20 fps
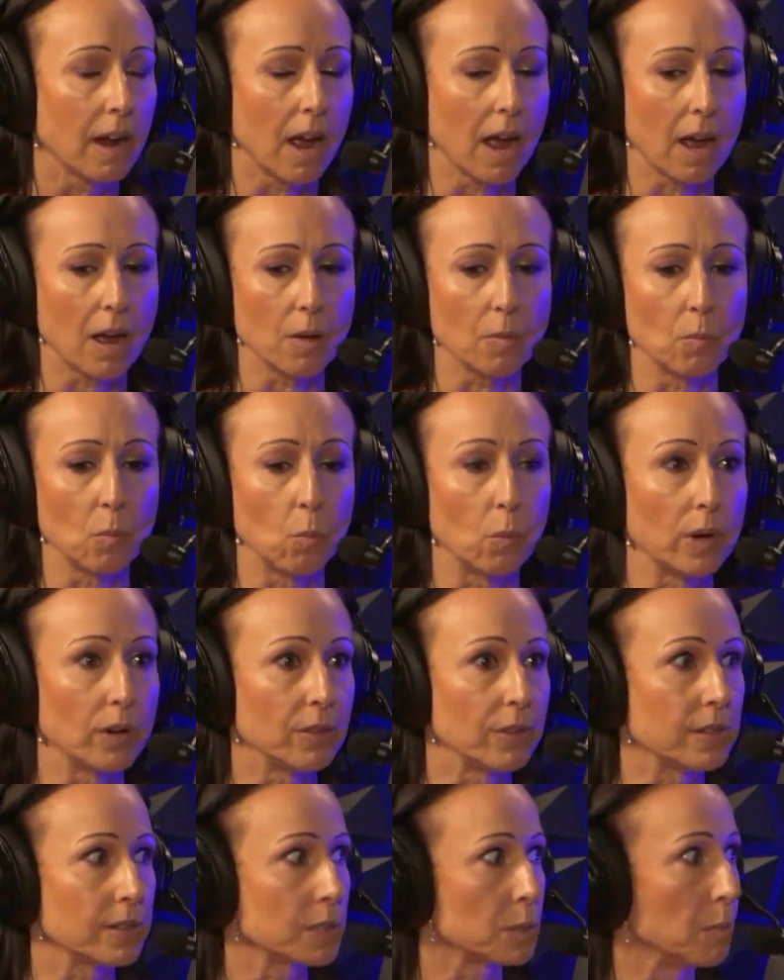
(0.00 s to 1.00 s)
What
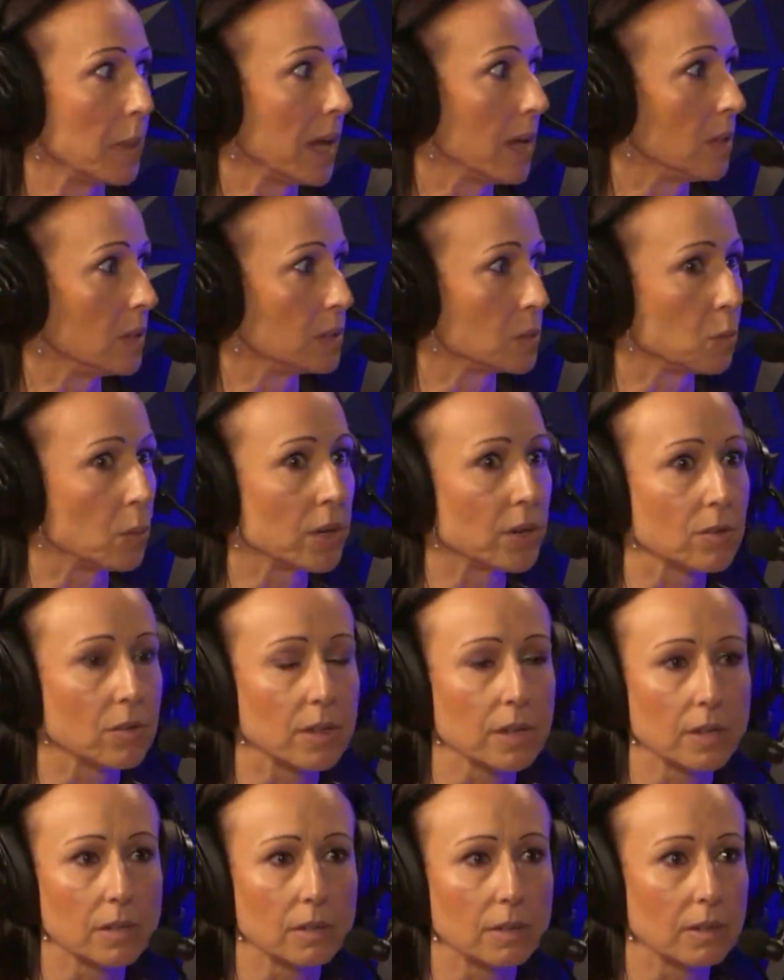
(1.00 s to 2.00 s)
are the smells? What are
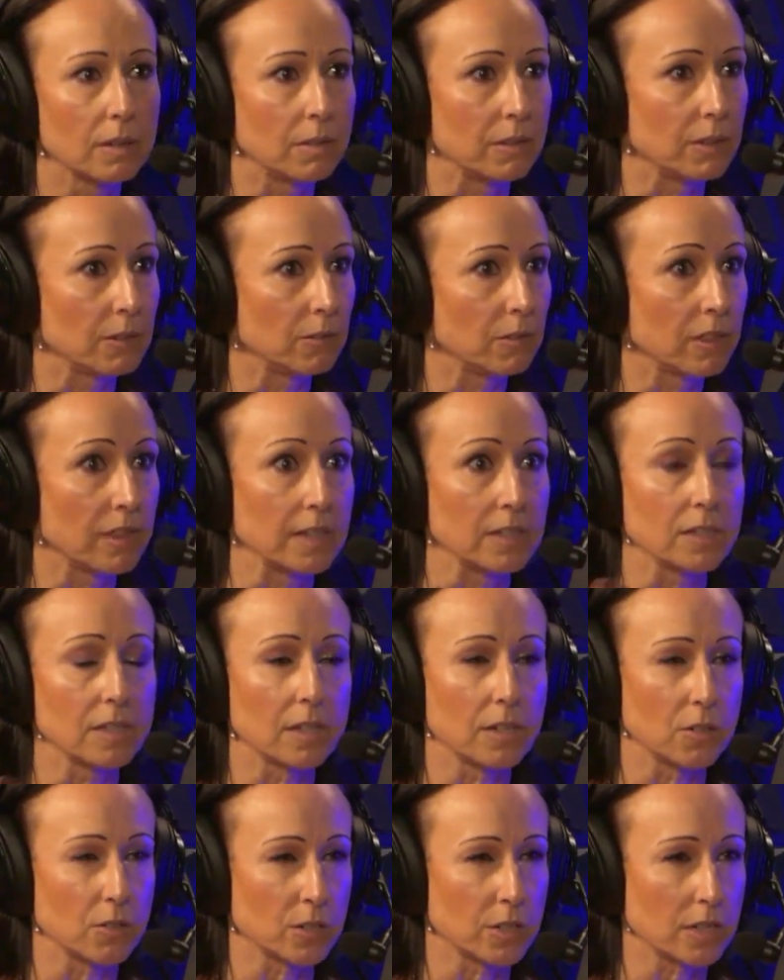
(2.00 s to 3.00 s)
the things
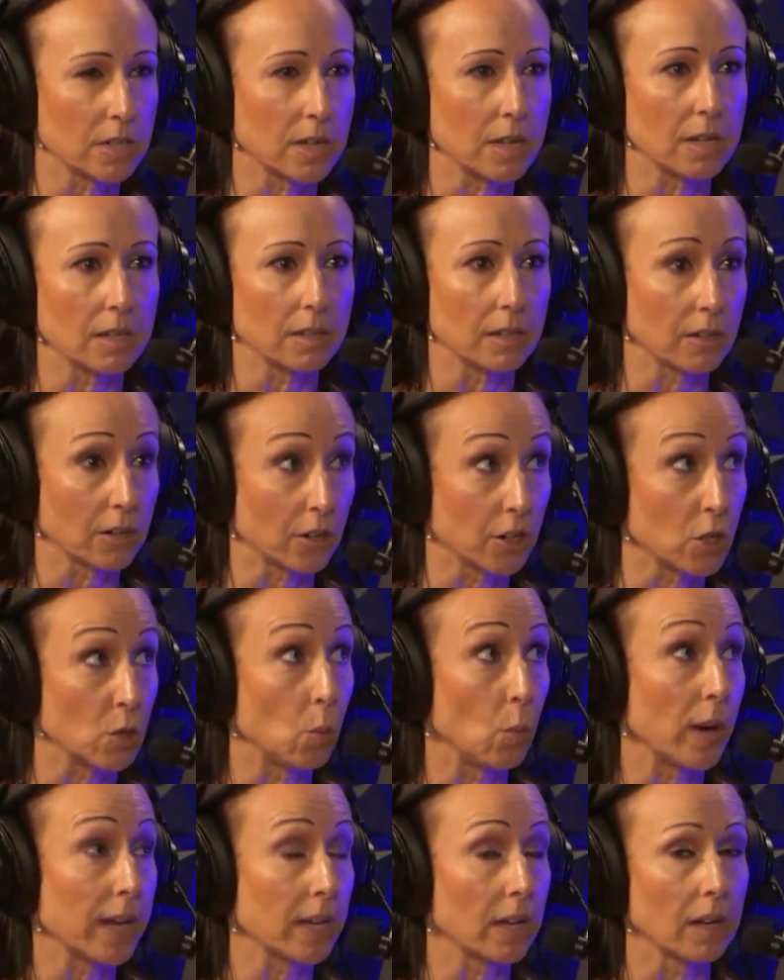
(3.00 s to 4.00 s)
that you're seeing? Like, are you
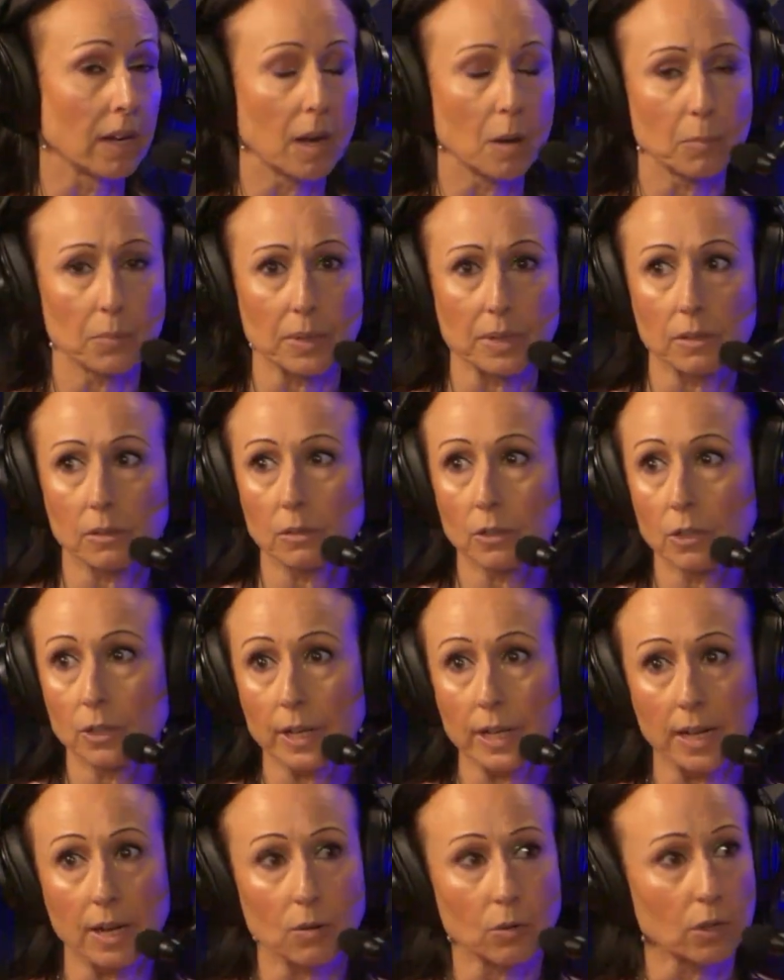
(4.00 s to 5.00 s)
waking up and
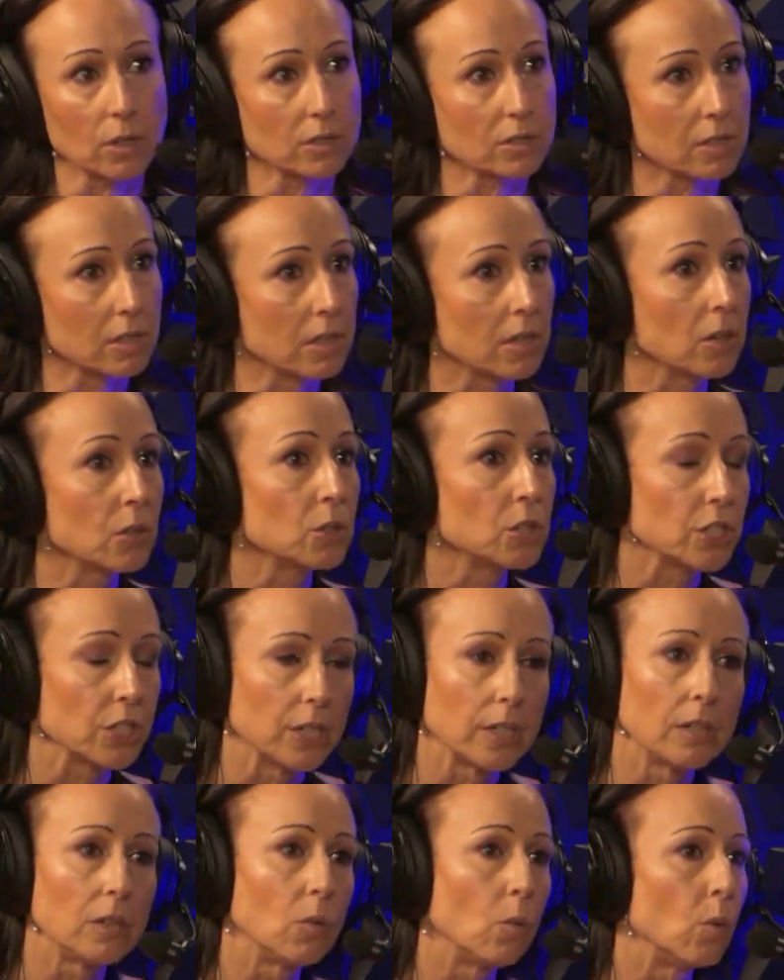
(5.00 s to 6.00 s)
looking out onto the
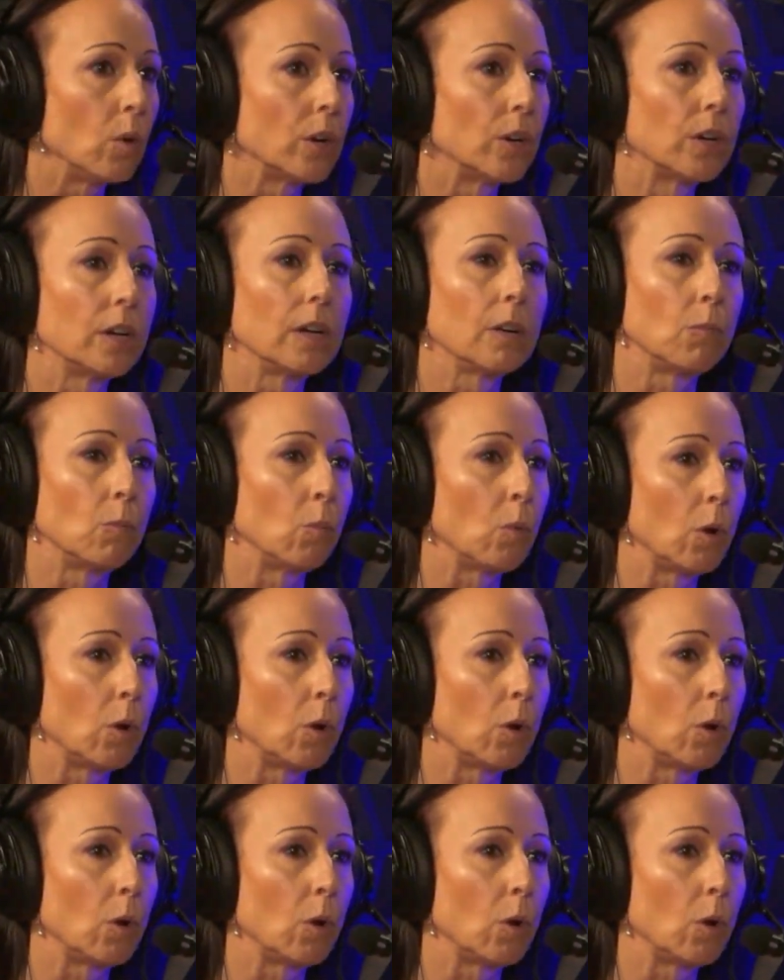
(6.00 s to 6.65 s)
ocean, or